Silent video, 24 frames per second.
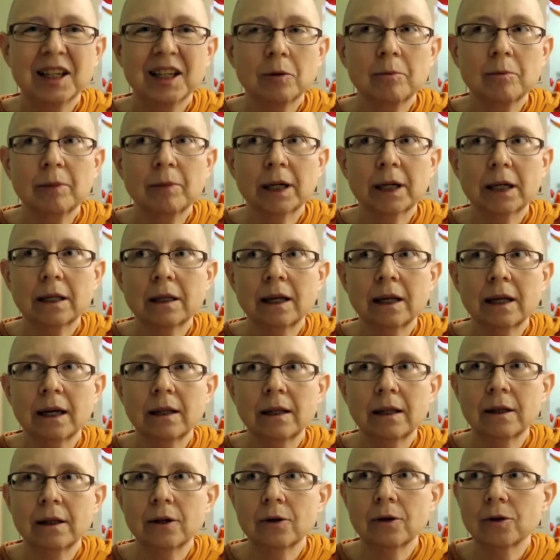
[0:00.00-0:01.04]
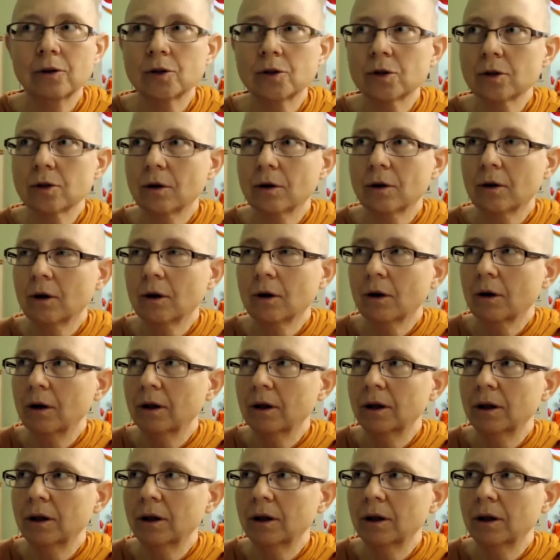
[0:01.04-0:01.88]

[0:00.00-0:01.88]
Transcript: but that there's a